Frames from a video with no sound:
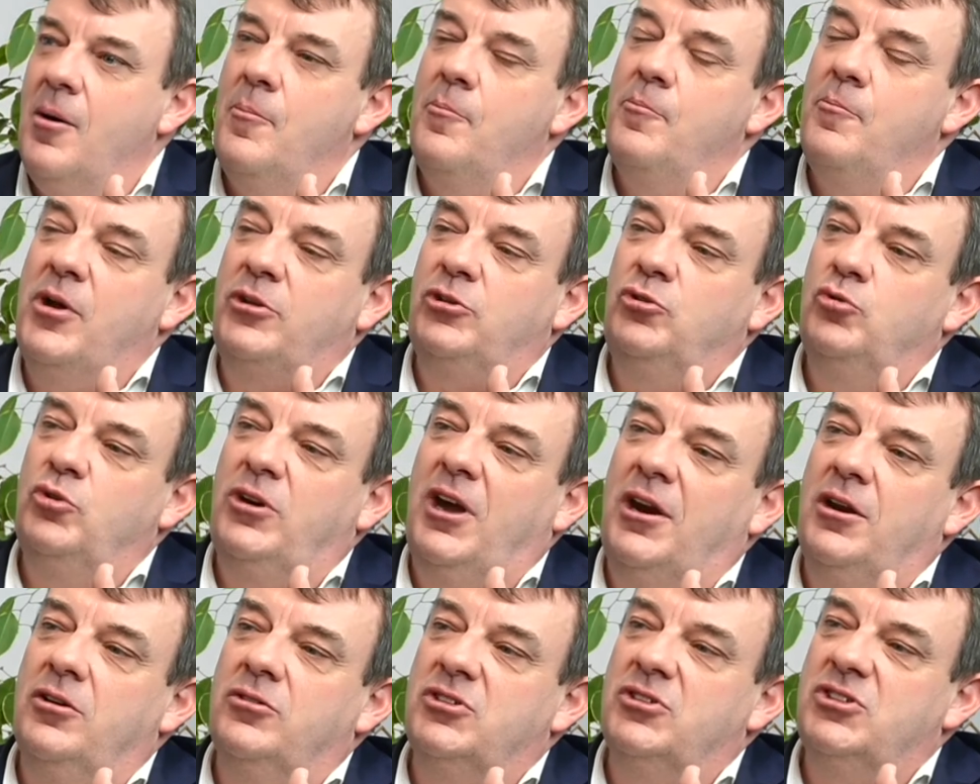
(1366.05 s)
but you
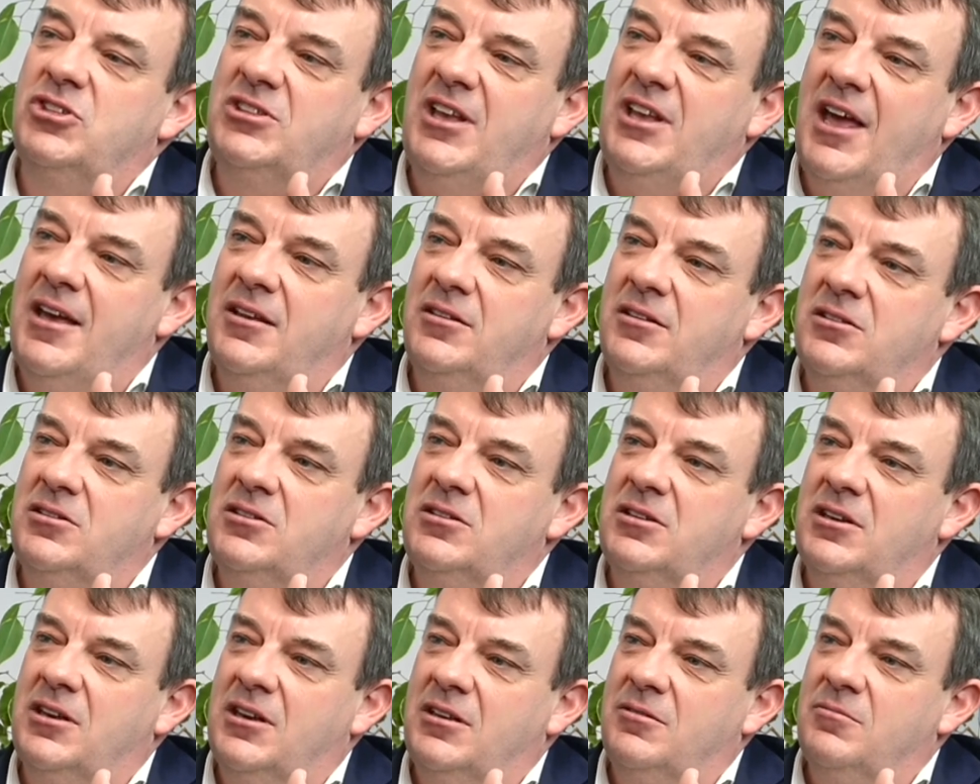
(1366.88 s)
can understand
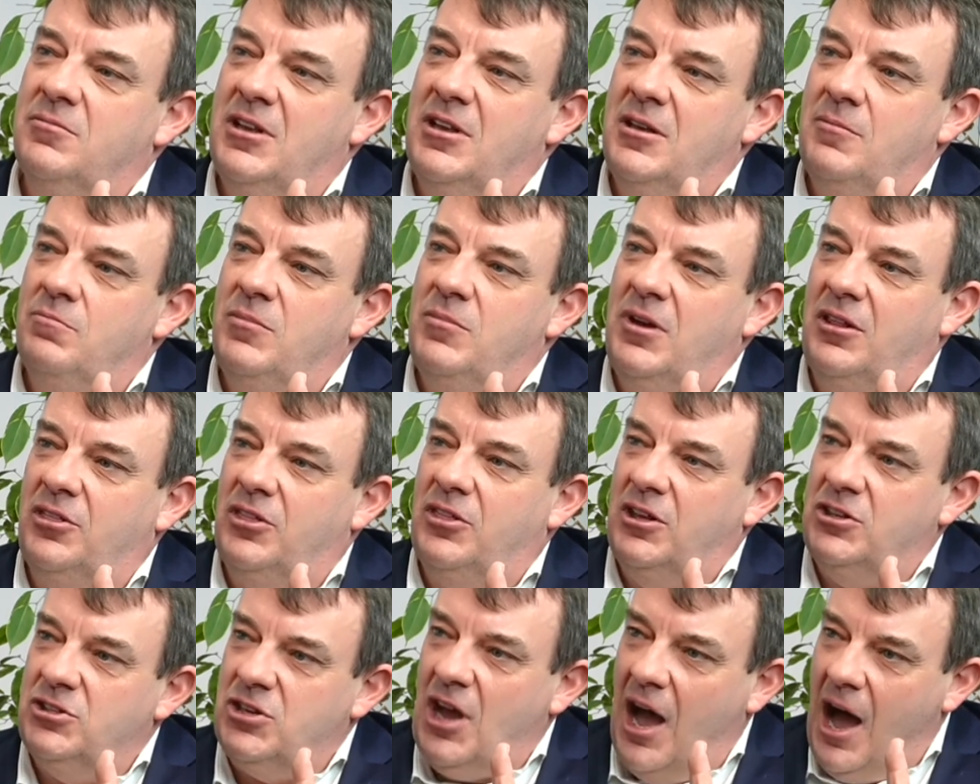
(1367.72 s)
in big
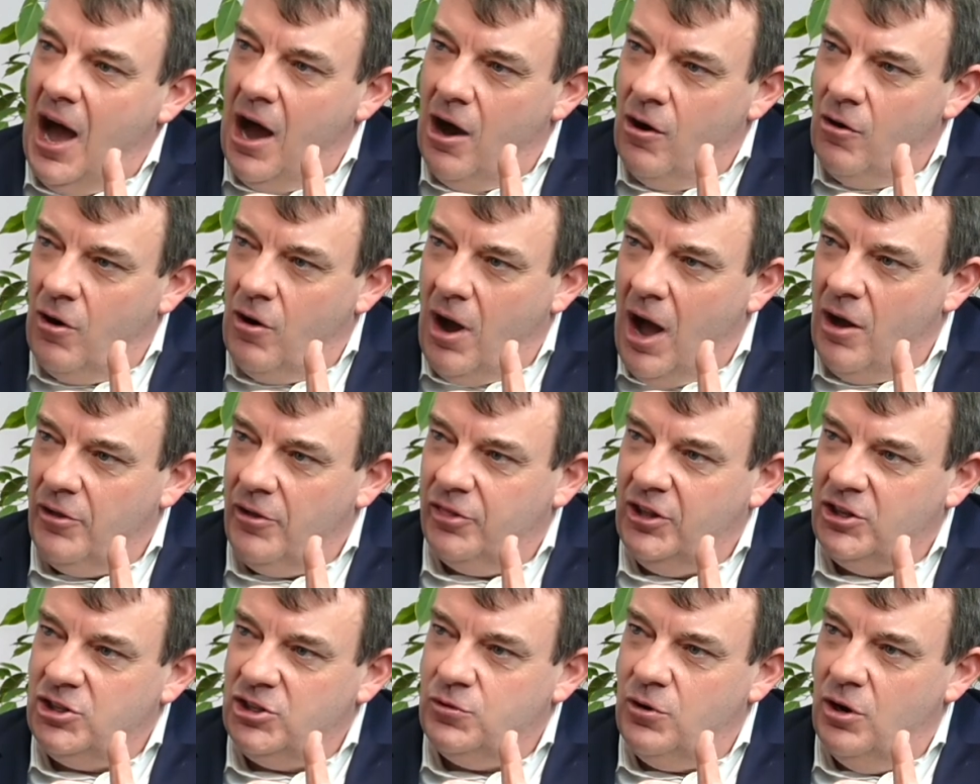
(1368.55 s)
things how
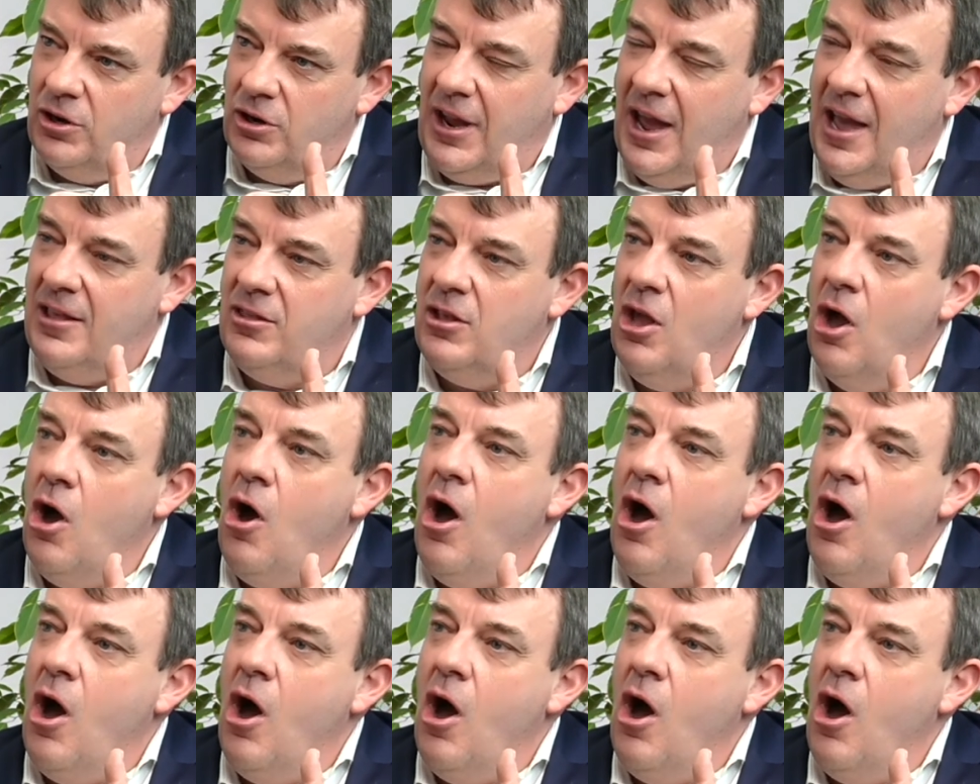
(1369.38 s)
things work and